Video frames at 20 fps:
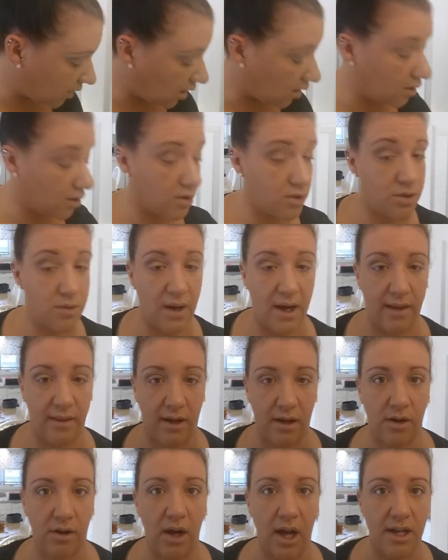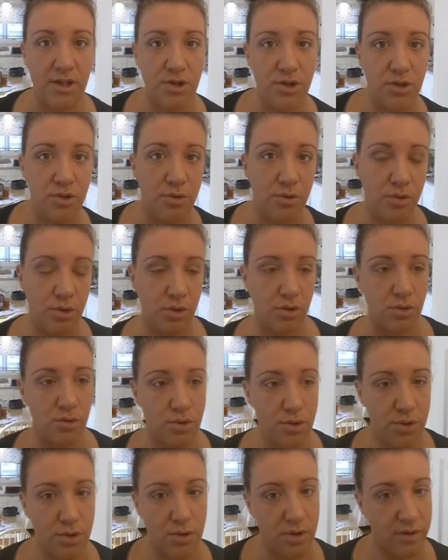we are gonna do eyeliner. I do
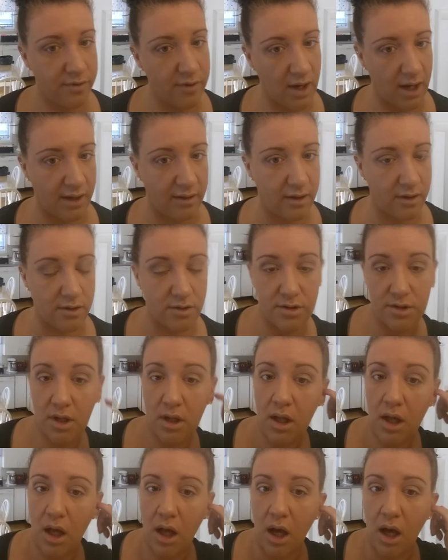use 2 different eyeliners.